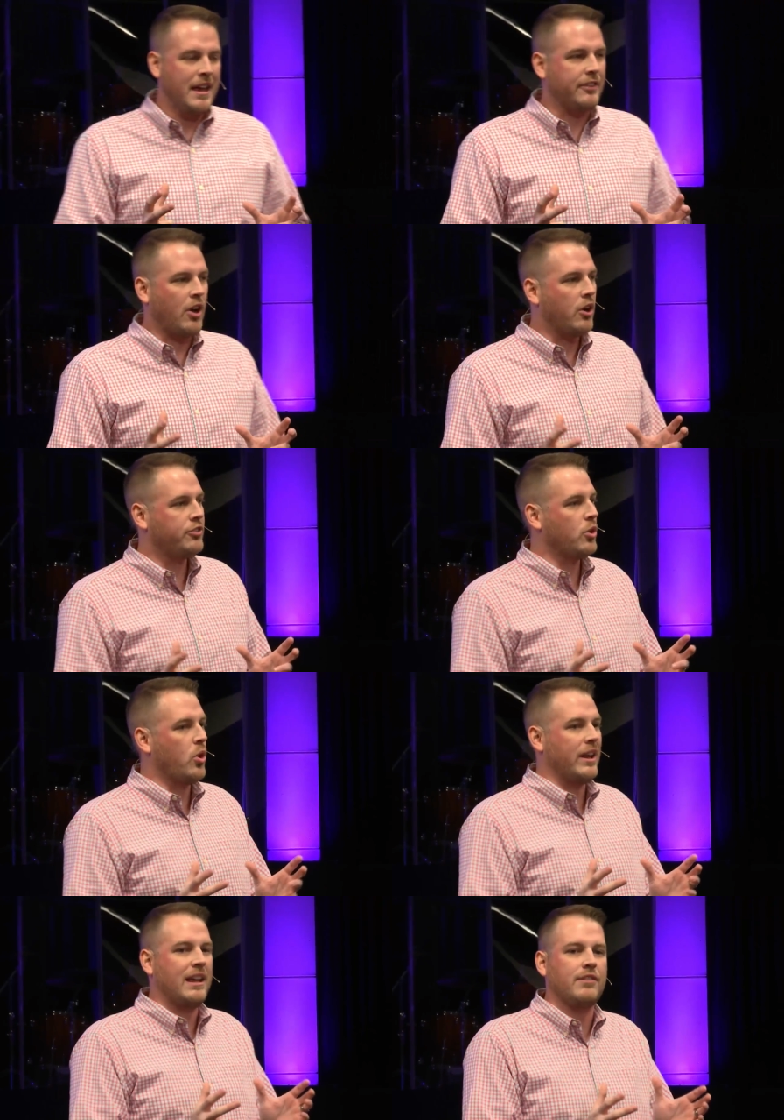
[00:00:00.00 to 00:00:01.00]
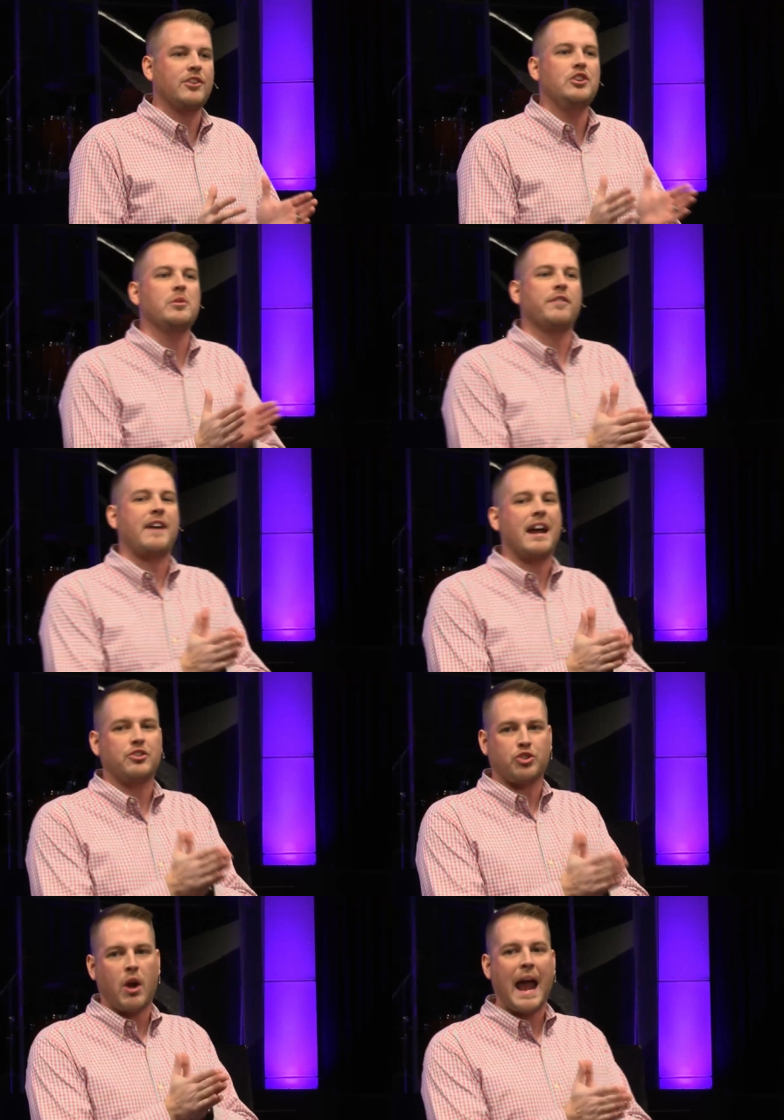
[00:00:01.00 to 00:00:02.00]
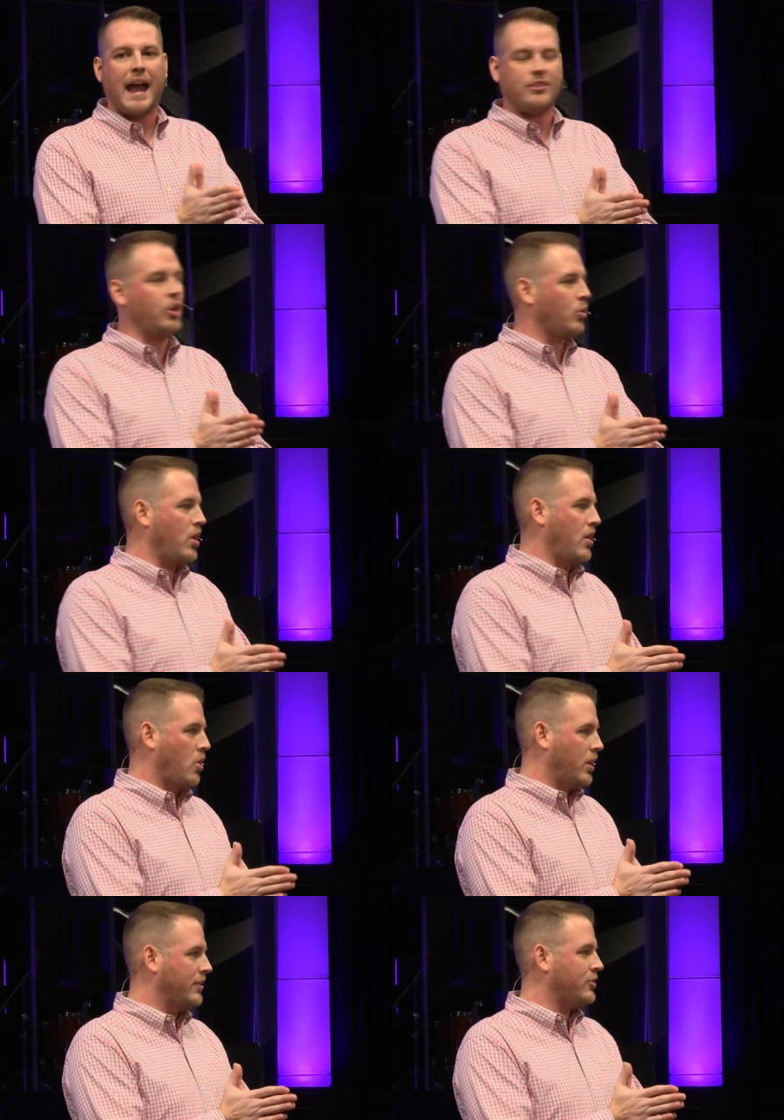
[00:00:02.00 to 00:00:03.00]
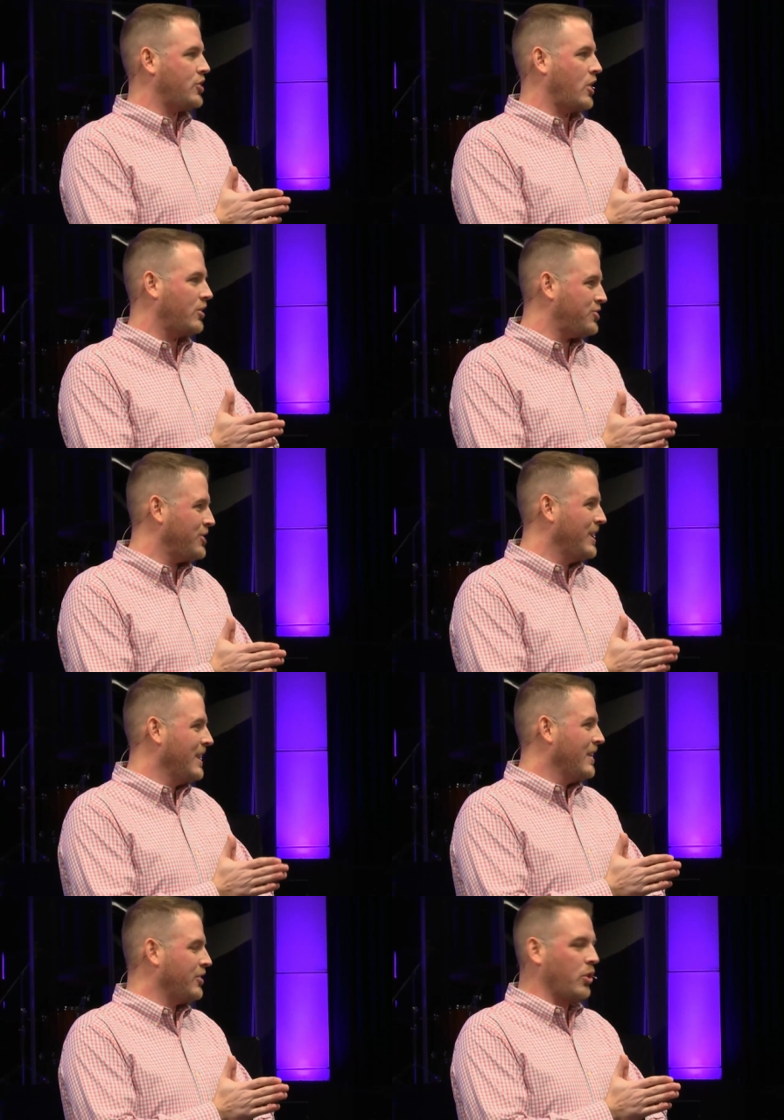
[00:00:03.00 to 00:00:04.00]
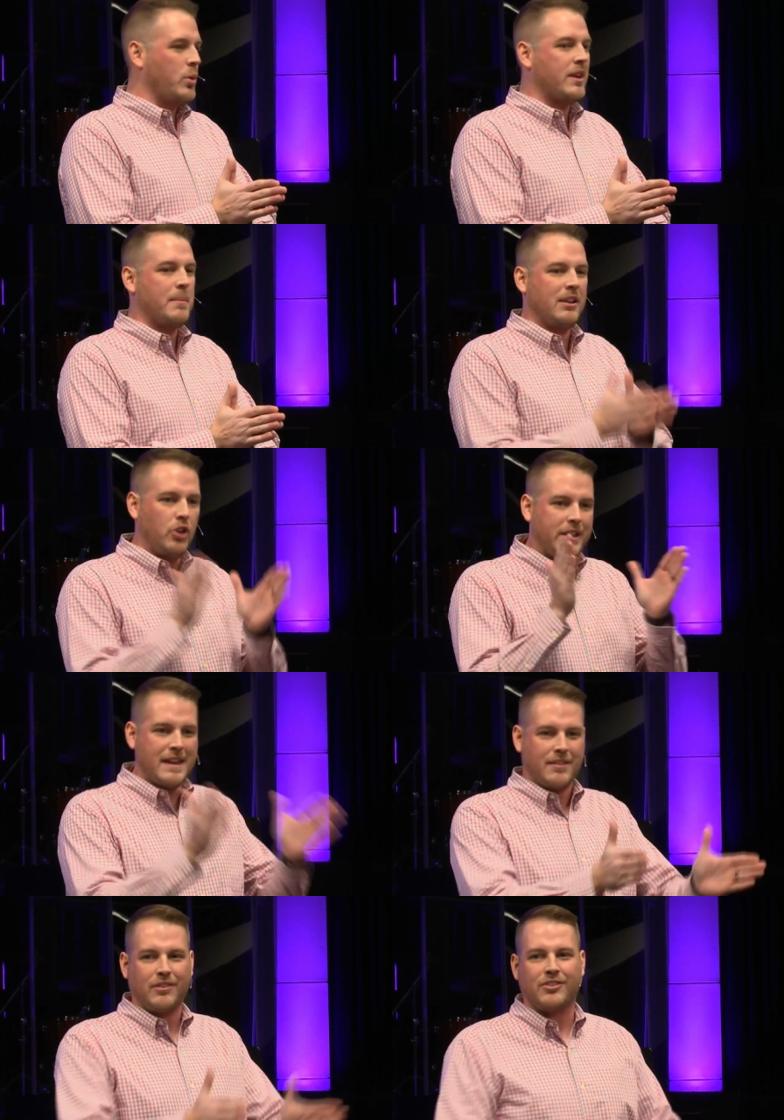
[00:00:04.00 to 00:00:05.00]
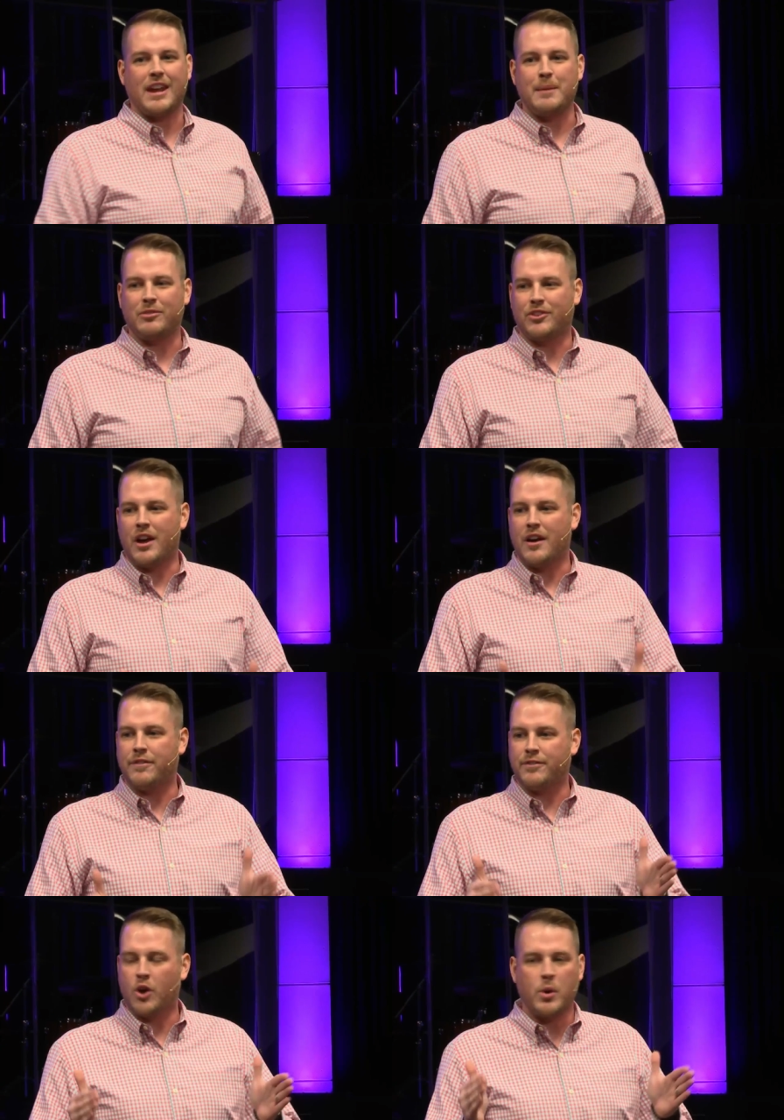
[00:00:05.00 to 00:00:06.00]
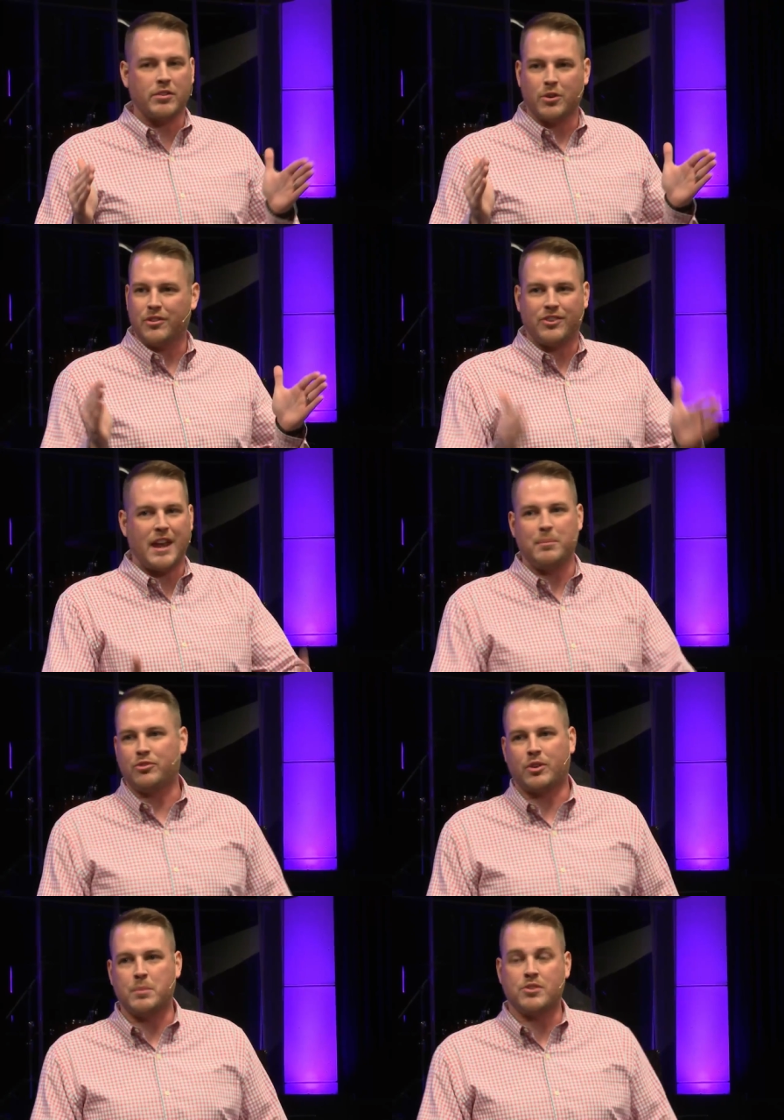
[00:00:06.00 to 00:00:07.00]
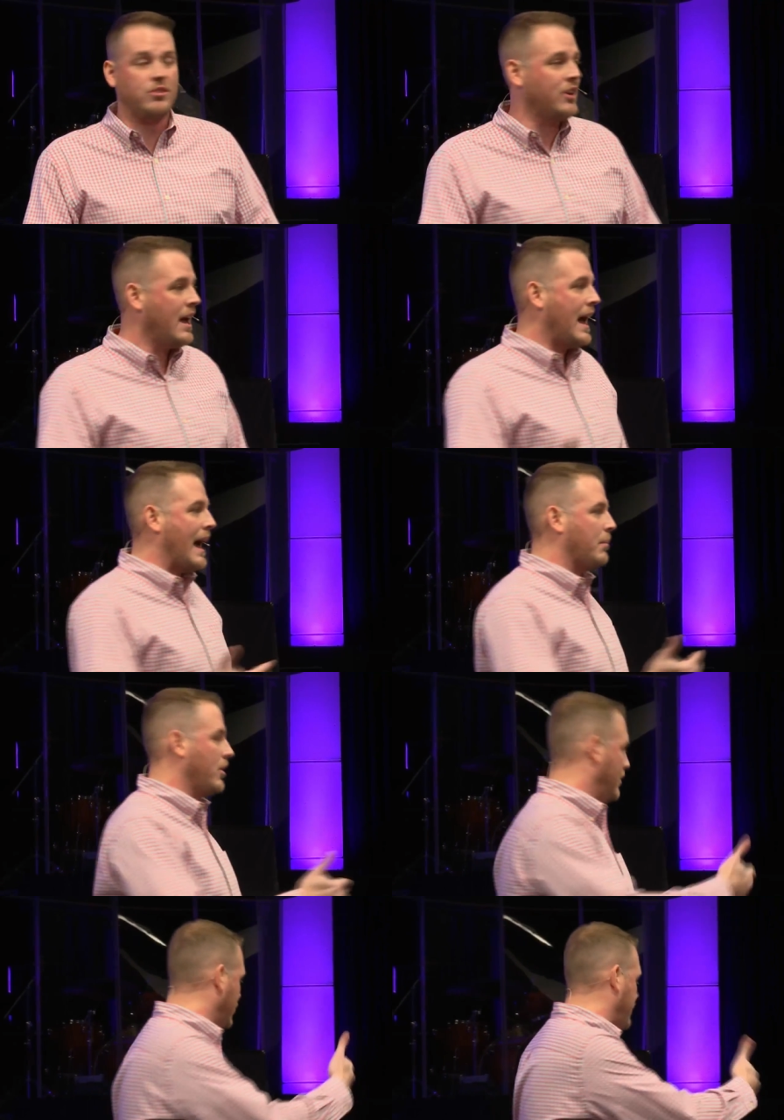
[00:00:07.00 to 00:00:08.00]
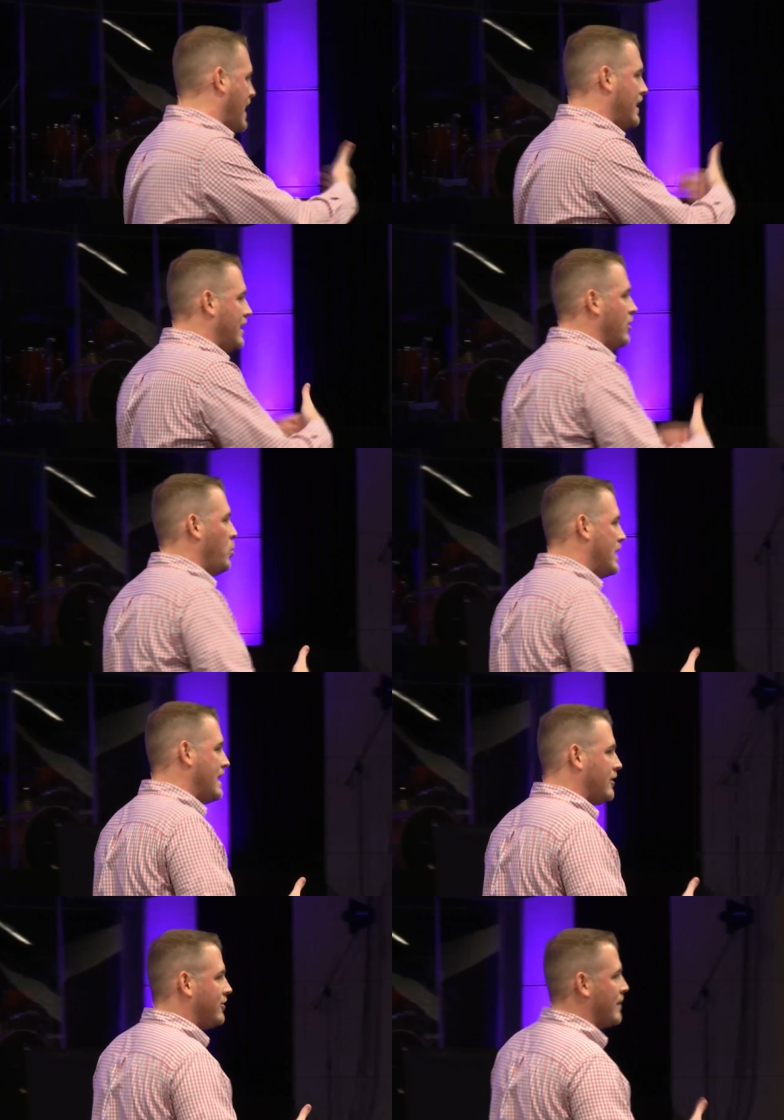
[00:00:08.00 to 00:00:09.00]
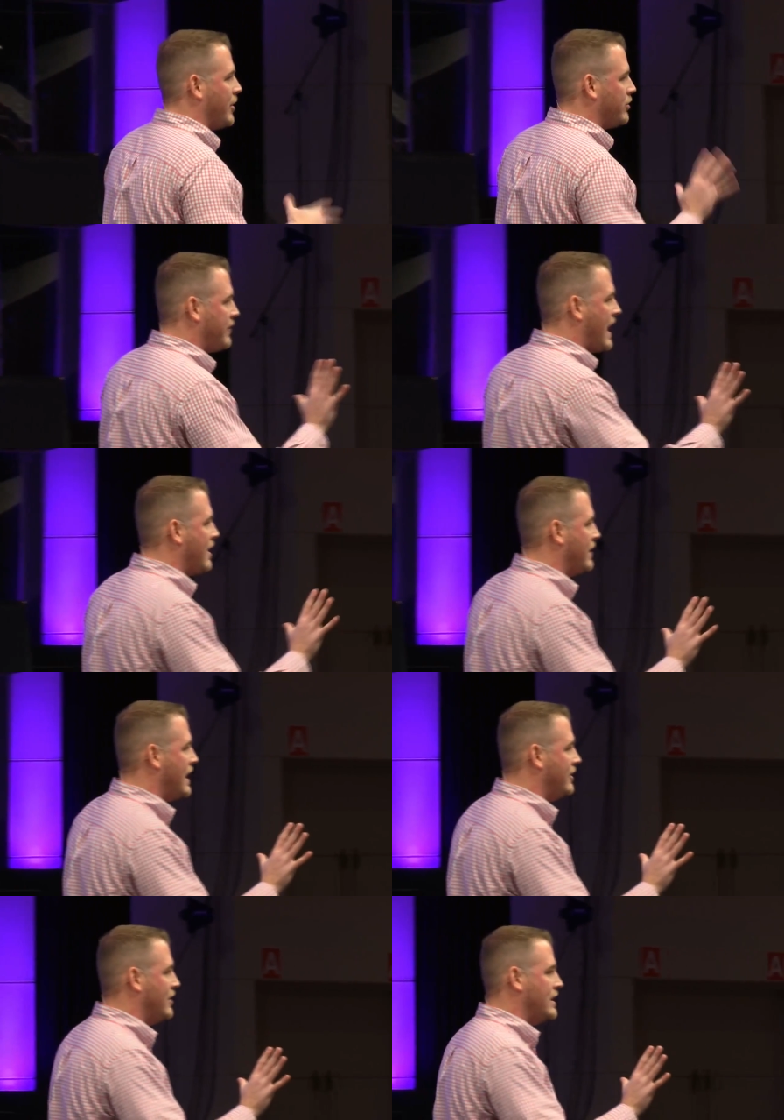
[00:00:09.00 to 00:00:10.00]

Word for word: it's also going to give us a unified track to run on as a church so that we can be looking at the same stuff, going through the same scriptures. I'm going to, it's divided into weeks, and there's five days